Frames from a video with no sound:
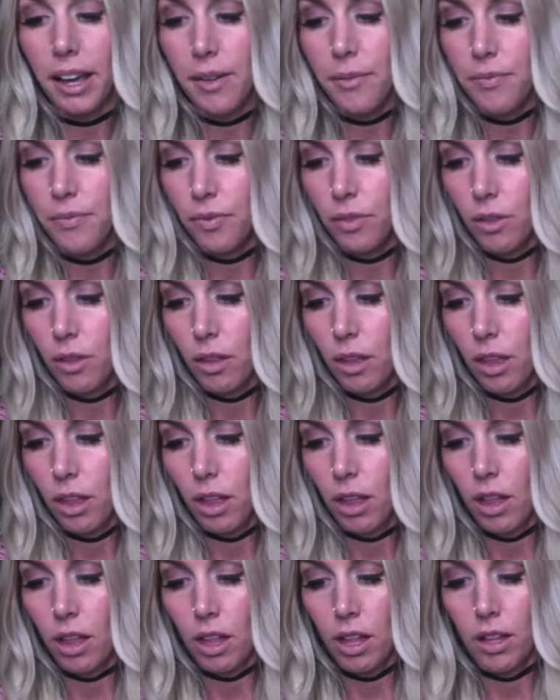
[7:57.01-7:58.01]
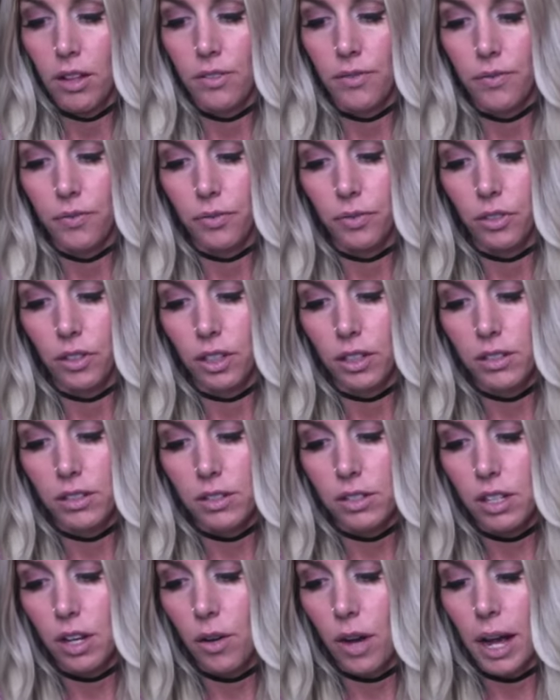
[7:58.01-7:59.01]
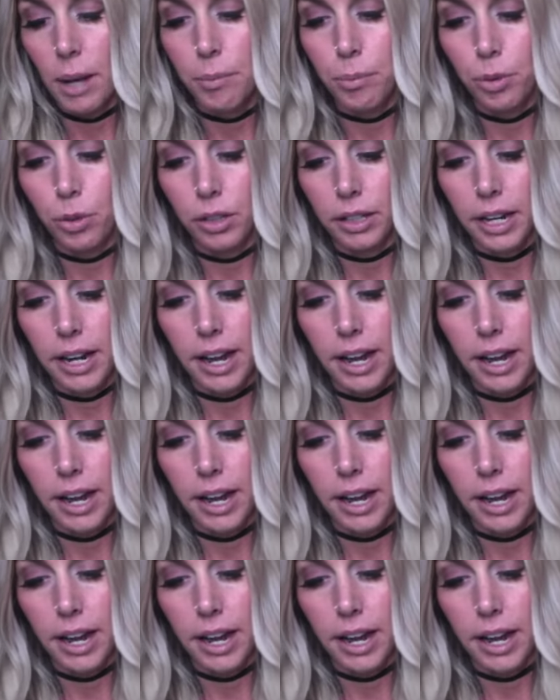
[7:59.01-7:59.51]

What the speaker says: it. So I pull